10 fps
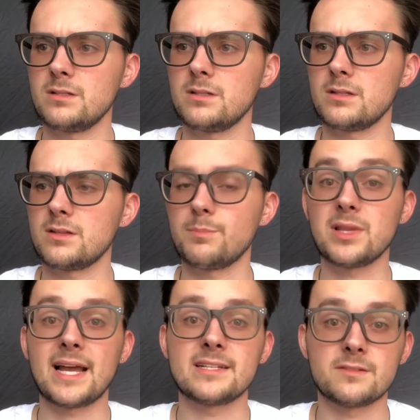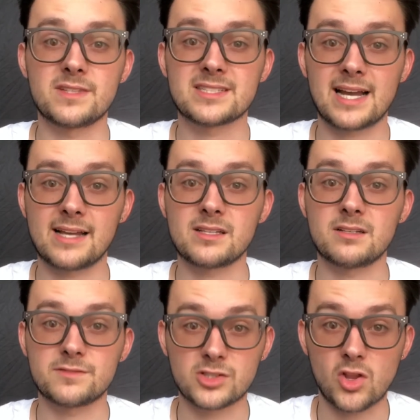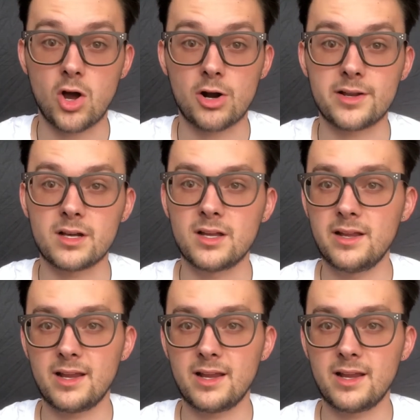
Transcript: the plight of this island of Tolaria,